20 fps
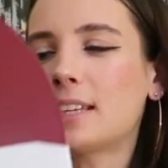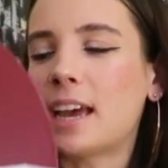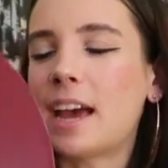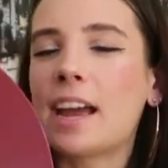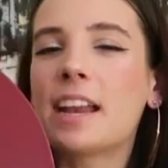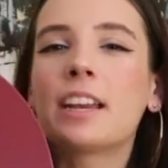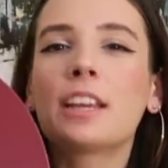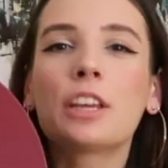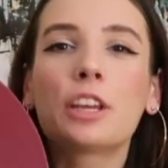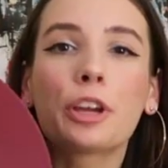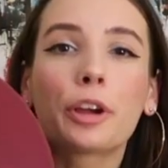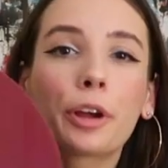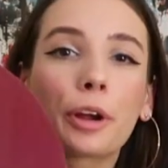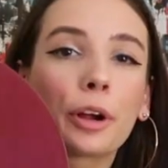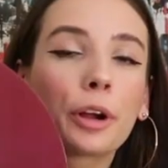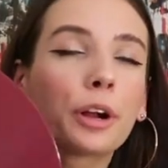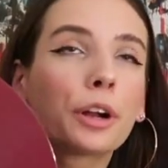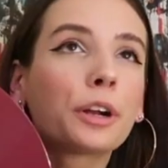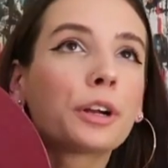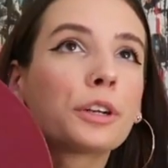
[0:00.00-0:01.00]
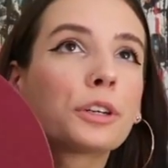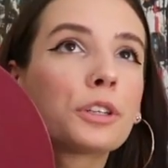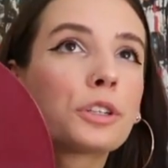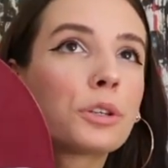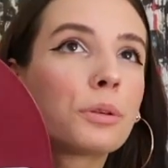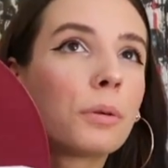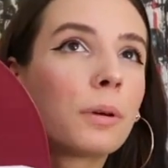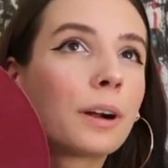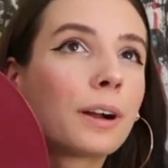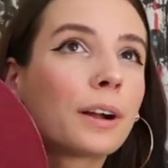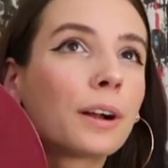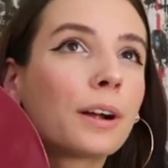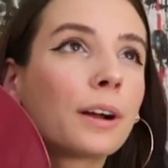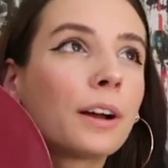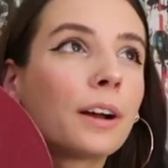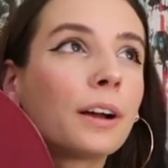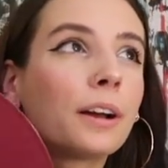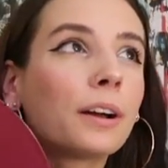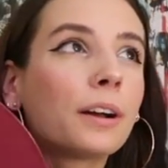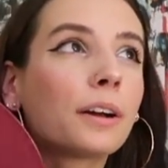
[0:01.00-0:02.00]
10-year tour
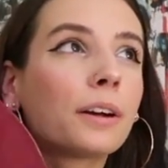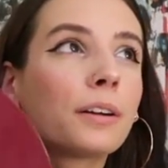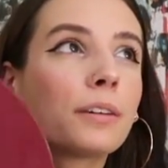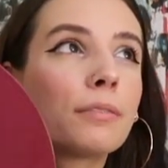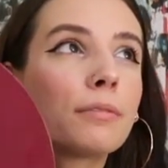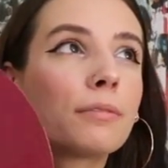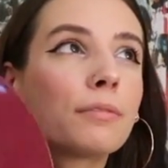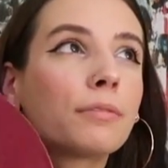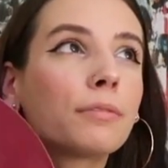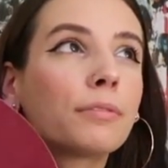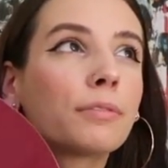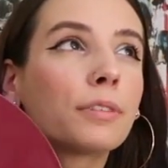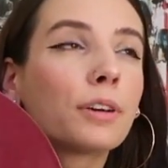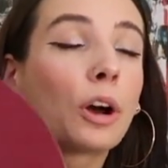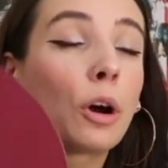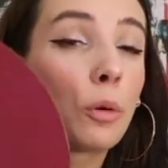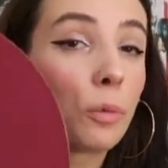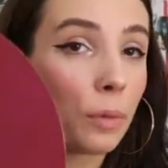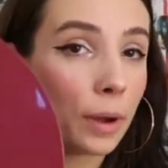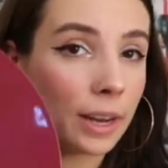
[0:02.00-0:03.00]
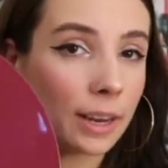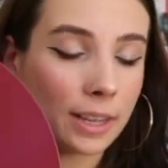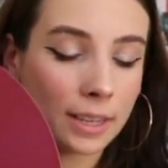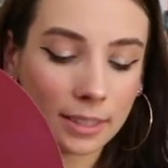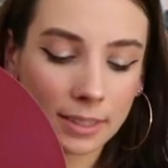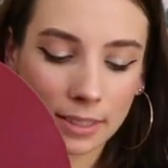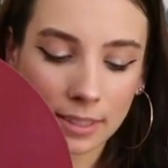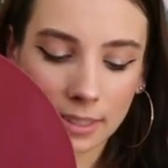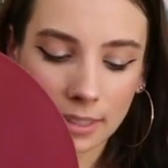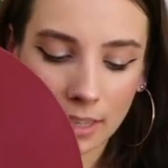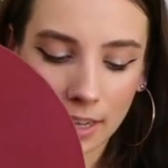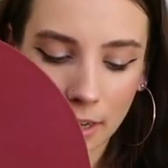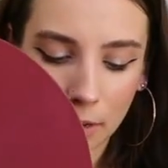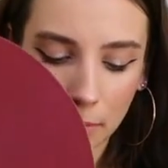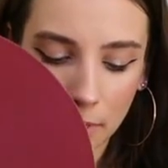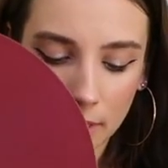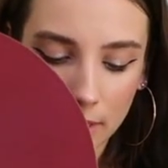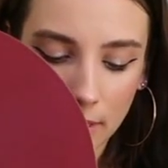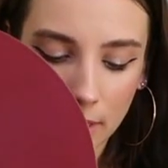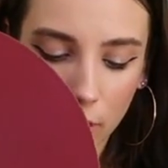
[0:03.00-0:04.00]
of Witness, and it
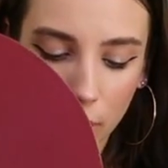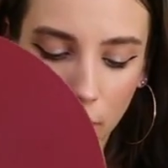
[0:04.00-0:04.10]
was